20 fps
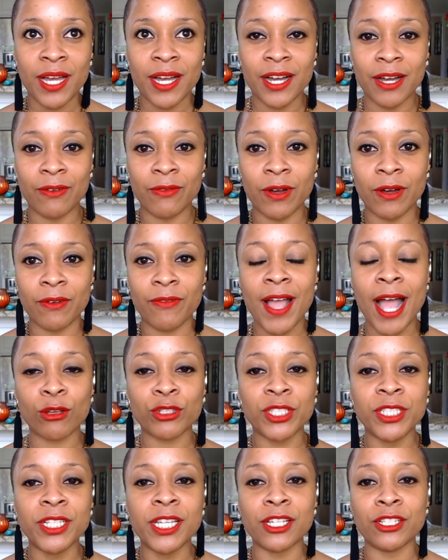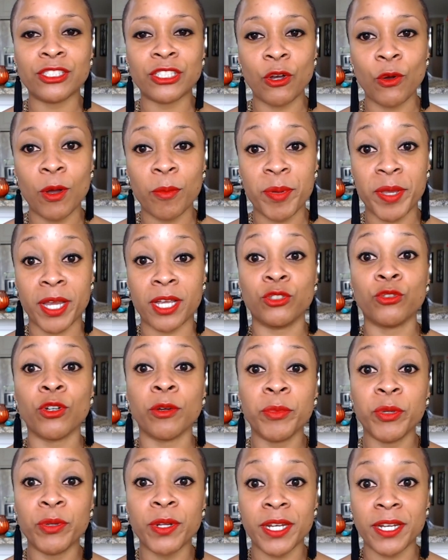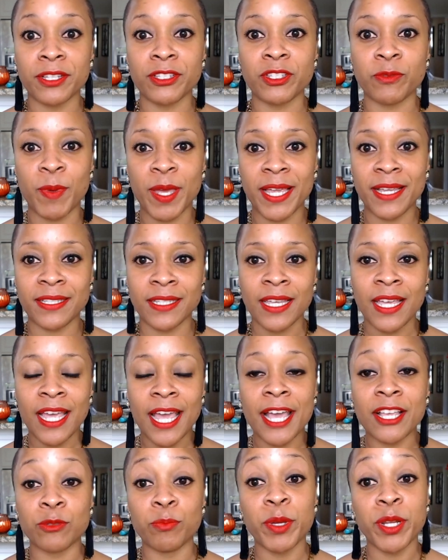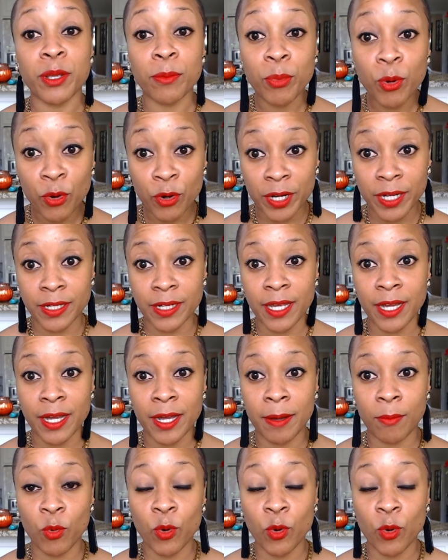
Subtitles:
of how she can show up and contribute in this space has been important.